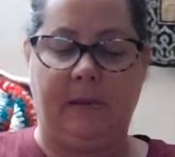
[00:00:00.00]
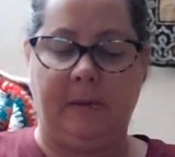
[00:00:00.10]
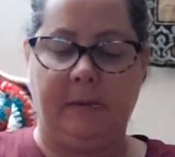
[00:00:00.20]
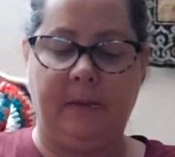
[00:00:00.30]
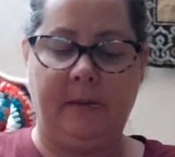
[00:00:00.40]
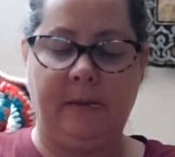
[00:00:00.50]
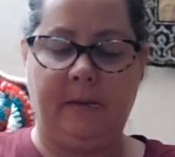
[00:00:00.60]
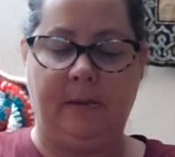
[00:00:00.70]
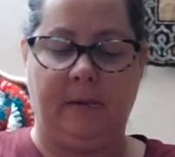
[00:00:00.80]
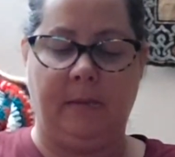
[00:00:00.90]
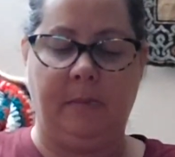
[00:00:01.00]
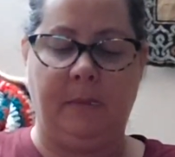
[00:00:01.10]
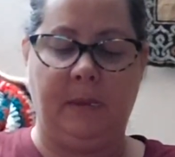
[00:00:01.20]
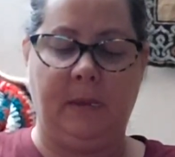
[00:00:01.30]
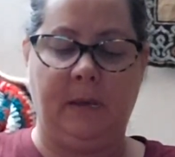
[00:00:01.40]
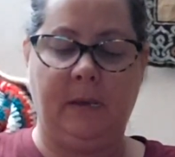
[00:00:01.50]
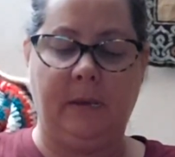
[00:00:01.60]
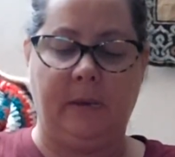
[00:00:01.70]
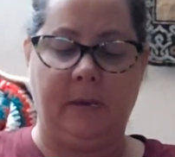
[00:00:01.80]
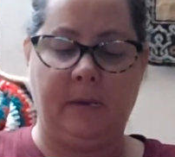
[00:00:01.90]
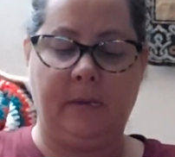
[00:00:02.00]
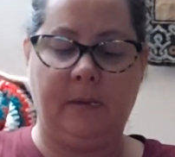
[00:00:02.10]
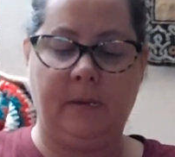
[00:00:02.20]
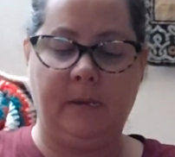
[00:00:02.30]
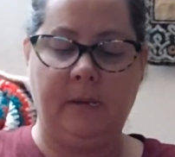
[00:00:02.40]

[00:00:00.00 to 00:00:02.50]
carry this yarn because